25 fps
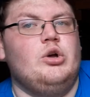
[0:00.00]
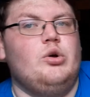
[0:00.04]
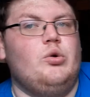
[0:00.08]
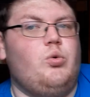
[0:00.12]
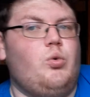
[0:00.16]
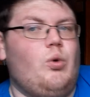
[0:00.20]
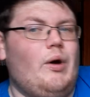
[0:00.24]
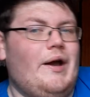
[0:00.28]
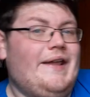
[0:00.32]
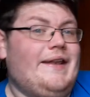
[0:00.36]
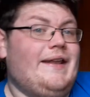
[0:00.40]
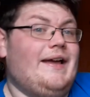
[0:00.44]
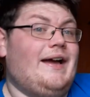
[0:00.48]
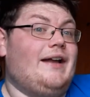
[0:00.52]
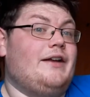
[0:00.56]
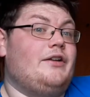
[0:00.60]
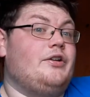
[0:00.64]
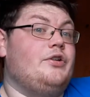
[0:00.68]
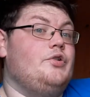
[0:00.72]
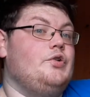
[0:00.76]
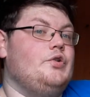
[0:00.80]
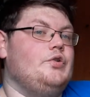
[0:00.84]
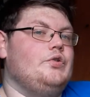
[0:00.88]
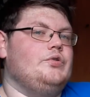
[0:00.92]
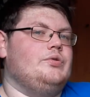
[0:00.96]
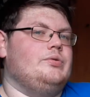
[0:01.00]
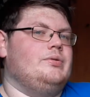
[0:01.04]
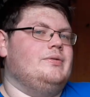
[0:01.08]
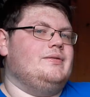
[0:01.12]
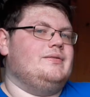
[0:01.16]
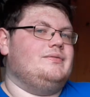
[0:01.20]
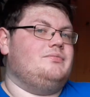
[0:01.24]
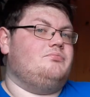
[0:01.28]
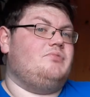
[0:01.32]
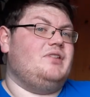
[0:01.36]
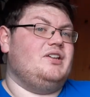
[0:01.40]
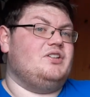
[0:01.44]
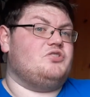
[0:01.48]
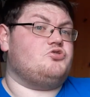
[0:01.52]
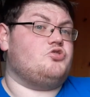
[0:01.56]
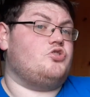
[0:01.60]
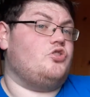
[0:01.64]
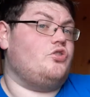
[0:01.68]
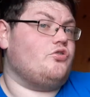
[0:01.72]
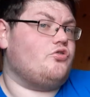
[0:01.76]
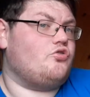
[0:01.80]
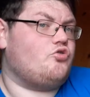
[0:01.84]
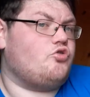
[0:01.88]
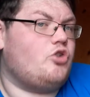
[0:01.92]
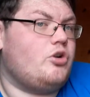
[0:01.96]
When and who
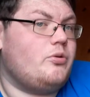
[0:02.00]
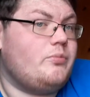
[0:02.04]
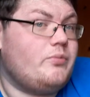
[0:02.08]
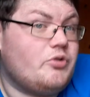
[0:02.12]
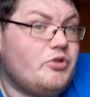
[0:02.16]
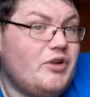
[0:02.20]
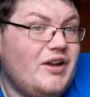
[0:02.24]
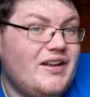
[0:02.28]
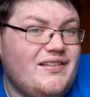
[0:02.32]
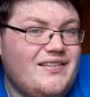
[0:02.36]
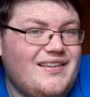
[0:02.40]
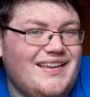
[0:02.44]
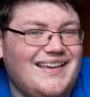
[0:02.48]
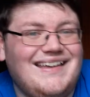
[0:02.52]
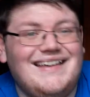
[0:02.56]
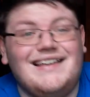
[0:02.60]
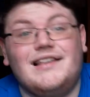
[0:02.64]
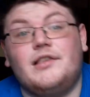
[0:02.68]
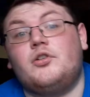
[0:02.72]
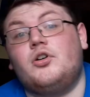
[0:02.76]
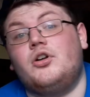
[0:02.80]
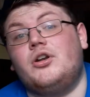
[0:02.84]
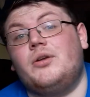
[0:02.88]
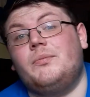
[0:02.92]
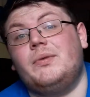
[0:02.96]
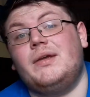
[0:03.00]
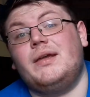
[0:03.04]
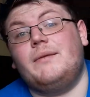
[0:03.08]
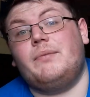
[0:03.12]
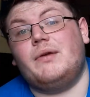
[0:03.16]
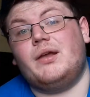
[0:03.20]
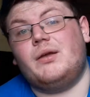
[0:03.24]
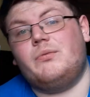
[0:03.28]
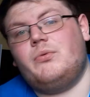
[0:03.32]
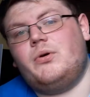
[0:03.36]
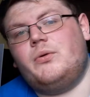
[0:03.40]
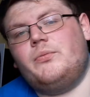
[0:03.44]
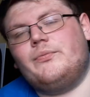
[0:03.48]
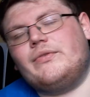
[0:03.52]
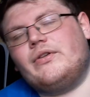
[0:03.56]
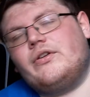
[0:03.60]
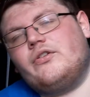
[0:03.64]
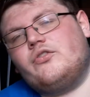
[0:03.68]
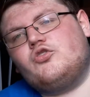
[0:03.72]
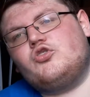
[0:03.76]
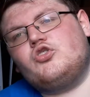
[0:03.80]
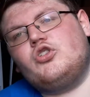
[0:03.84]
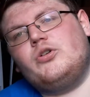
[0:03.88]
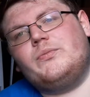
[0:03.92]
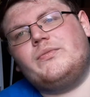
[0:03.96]
dethrones Roman Reigns is going to be a big moment because
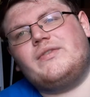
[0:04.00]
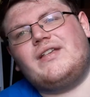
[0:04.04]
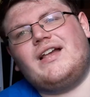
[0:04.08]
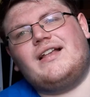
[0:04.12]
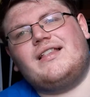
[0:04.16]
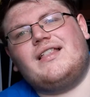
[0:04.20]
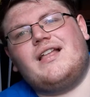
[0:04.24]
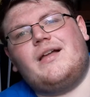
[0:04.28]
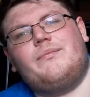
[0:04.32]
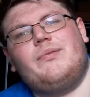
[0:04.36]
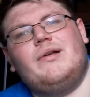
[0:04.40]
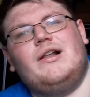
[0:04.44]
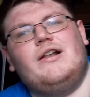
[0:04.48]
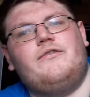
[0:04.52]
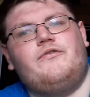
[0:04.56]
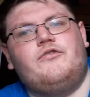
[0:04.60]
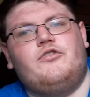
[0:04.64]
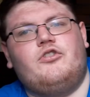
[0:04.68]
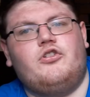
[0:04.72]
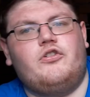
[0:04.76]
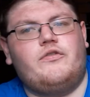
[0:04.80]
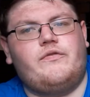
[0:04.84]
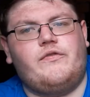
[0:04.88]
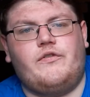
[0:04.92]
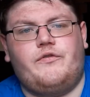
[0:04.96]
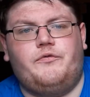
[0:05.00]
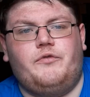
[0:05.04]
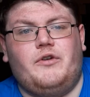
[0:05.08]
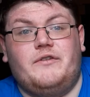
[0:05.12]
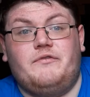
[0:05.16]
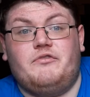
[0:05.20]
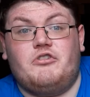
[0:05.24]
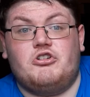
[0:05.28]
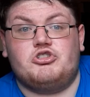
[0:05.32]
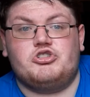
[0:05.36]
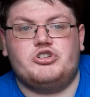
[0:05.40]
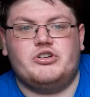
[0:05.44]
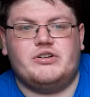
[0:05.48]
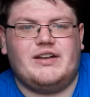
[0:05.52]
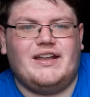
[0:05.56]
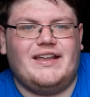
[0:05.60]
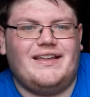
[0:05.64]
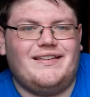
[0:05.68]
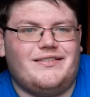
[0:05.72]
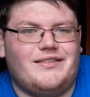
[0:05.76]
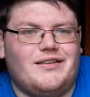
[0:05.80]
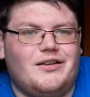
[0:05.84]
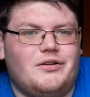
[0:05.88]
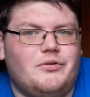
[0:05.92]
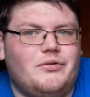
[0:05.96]
Roman's had that belt for over 500
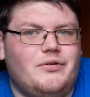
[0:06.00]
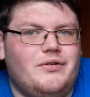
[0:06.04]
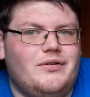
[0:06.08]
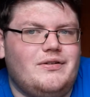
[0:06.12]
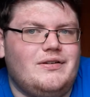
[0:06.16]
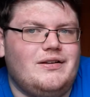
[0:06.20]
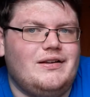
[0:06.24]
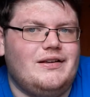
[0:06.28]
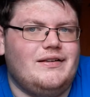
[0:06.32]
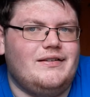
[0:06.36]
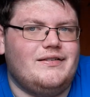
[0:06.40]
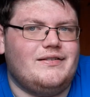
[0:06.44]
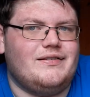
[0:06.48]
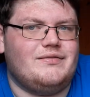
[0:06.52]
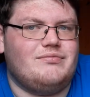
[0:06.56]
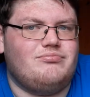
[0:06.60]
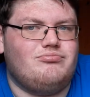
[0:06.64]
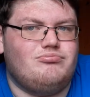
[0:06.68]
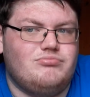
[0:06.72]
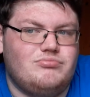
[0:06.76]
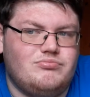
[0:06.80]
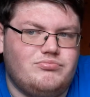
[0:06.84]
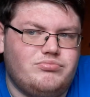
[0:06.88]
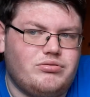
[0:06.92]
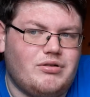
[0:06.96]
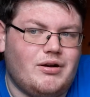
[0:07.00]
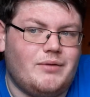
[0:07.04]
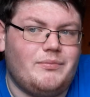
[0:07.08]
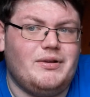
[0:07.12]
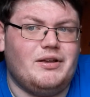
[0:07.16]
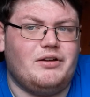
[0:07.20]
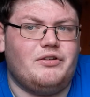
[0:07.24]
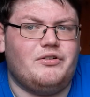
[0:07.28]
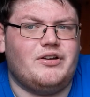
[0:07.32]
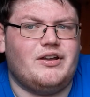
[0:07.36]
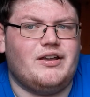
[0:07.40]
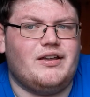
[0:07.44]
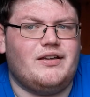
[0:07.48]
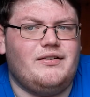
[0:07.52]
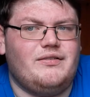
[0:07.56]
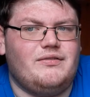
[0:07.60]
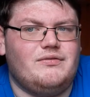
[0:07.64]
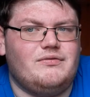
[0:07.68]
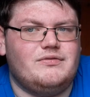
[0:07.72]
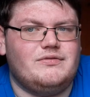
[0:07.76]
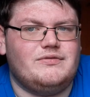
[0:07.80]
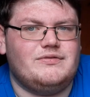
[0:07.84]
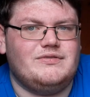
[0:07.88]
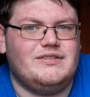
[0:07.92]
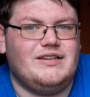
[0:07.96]
days now. He's probably going to
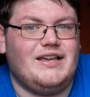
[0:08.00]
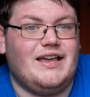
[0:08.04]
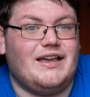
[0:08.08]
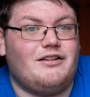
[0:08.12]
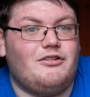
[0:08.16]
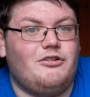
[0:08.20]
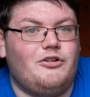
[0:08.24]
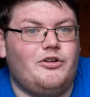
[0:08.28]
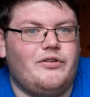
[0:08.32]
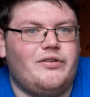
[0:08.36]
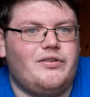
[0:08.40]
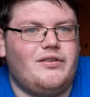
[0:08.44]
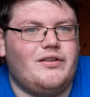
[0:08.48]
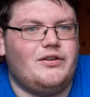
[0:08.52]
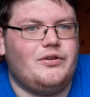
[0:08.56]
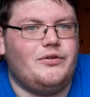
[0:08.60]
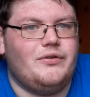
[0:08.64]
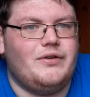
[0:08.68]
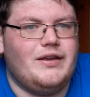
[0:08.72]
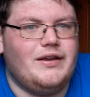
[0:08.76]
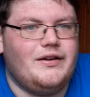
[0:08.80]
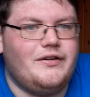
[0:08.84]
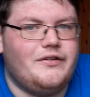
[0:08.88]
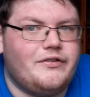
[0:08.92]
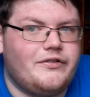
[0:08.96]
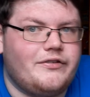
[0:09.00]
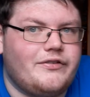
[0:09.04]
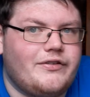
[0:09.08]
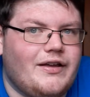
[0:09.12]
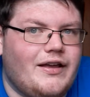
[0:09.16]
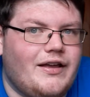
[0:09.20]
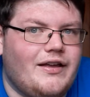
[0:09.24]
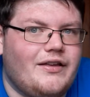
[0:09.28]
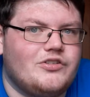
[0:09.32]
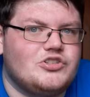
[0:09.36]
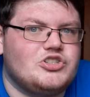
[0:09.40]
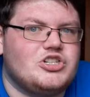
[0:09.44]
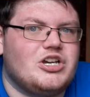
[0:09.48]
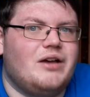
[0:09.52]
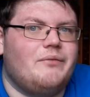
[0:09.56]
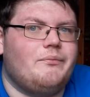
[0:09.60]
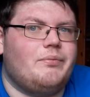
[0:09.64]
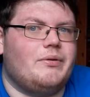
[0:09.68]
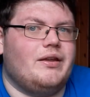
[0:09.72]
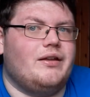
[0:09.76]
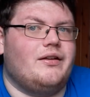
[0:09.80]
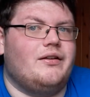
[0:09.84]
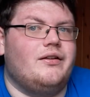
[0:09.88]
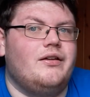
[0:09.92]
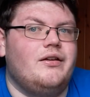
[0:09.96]
get close to two years as
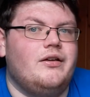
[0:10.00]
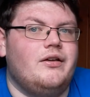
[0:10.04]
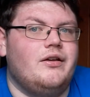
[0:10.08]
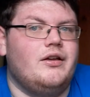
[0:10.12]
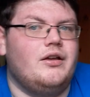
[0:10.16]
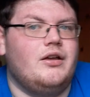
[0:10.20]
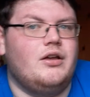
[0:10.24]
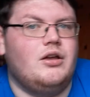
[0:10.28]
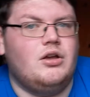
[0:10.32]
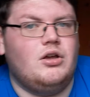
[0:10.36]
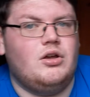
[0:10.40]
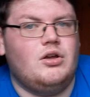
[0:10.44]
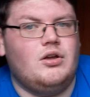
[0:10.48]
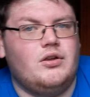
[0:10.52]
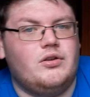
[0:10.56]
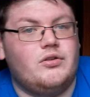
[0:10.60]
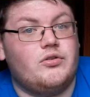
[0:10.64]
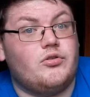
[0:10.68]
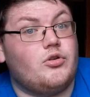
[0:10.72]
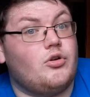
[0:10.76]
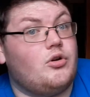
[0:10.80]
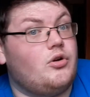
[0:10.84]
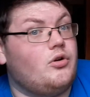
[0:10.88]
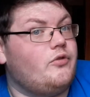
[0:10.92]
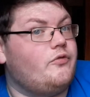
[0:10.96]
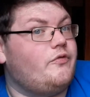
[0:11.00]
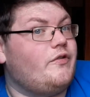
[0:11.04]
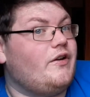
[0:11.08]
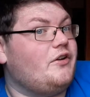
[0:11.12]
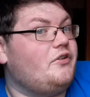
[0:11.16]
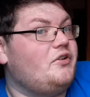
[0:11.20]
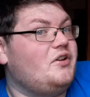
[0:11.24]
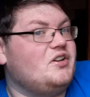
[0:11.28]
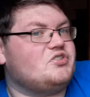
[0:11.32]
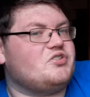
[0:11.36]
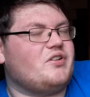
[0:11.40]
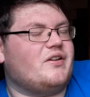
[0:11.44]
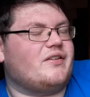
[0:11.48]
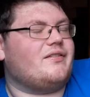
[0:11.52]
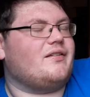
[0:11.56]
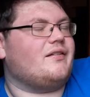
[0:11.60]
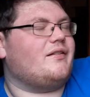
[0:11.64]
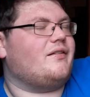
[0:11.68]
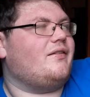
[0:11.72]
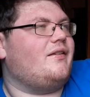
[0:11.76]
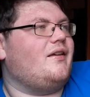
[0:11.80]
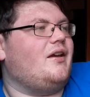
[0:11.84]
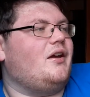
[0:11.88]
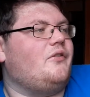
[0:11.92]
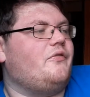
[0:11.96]
champion. So very interested to
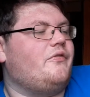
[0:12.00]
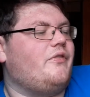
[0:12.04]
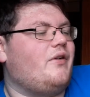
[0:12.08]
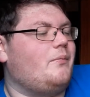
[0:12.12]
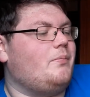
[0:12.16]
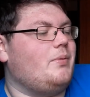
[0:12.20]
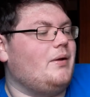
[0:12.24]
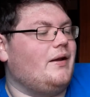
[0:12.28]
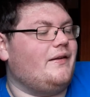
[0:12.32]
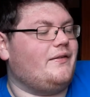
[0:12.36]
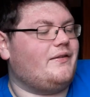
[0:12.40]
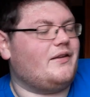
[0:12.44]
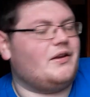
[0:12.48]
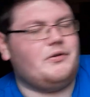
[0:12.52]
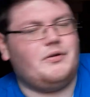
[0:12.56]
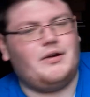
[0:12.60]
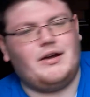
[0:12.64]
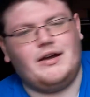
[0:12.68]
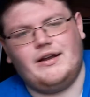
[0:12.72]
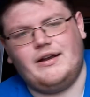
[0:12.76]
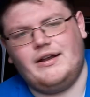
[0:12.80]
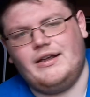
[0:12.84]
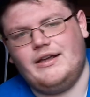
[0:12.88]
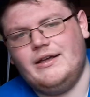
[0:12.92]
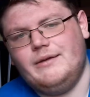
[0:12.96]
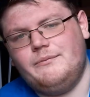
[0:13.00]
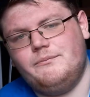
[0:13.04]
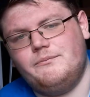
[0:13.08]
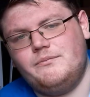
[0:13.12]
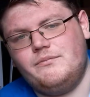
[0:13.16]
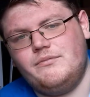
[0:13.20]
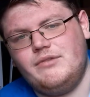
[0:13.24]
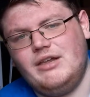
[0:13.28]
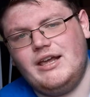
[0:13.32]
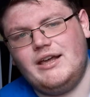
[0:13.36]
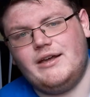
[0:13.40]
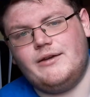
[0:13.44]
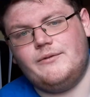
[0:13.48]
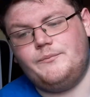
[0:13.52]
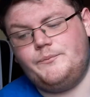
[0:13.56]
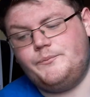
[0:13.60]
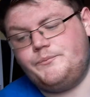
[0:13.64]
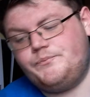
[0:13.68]
see how that plays out. And um, yeah,